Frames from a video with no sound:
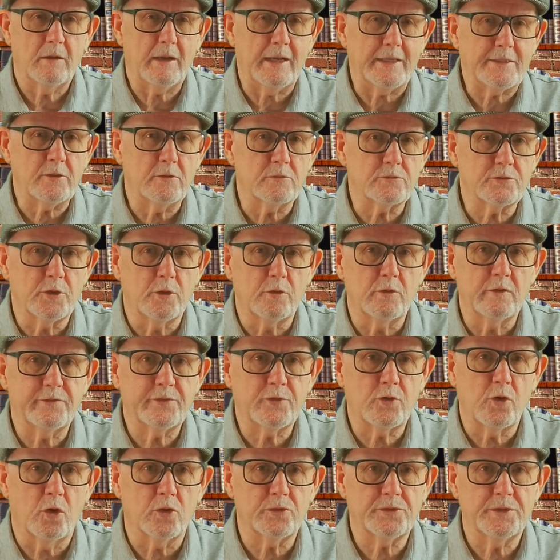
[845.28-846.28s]
Now, I don't know
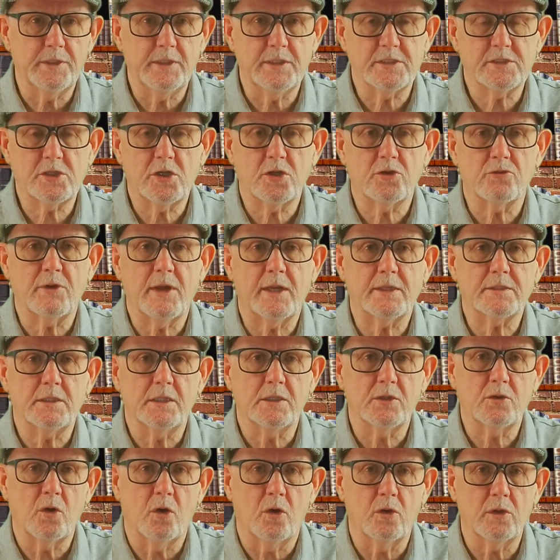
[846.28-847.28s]
if Courtney is
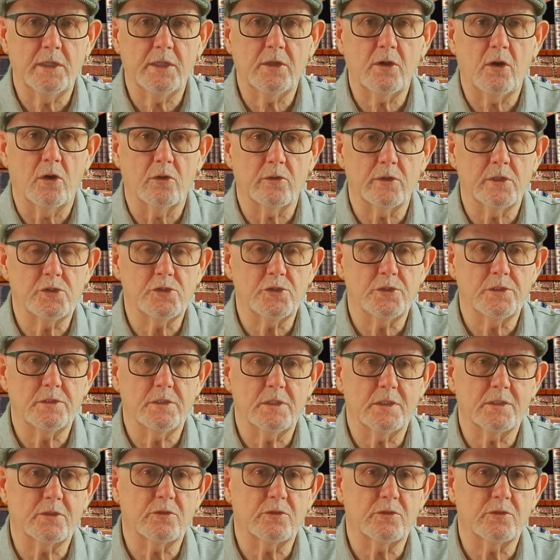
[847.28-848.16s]
correct in calling origin